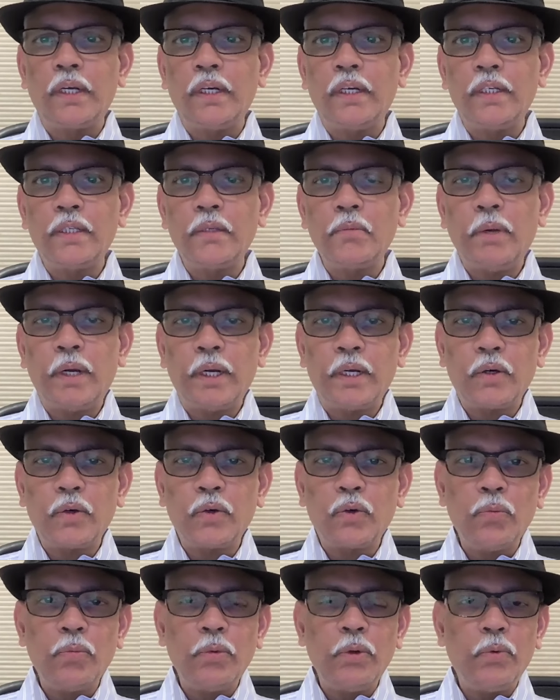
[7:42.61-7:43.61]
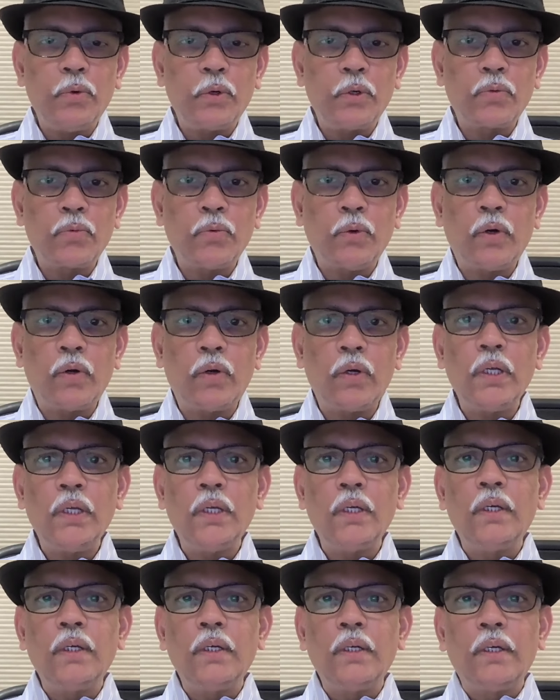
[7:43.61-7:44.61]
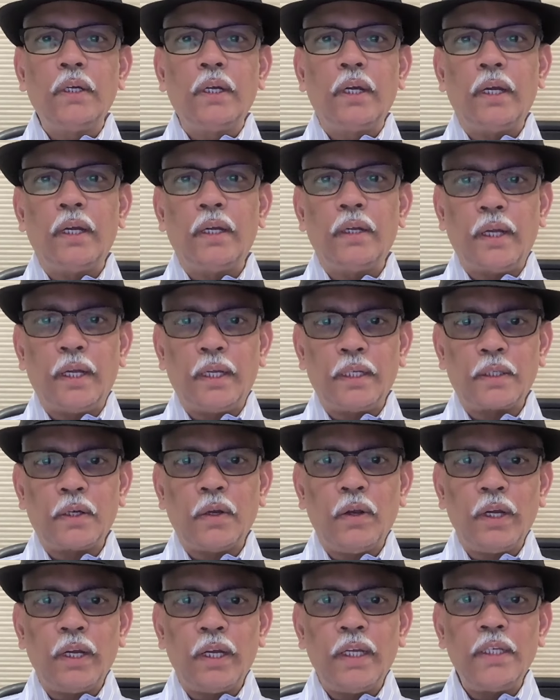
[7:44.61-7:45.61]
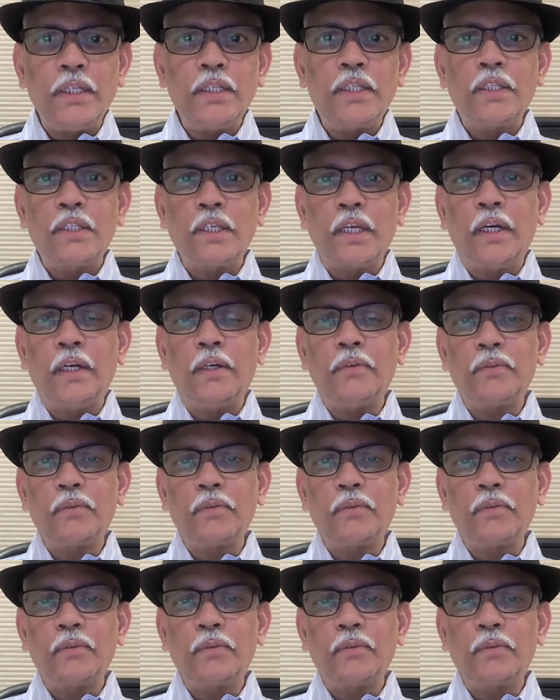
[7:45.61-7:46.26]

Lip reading: It doesn't matter whom you vote for, as long as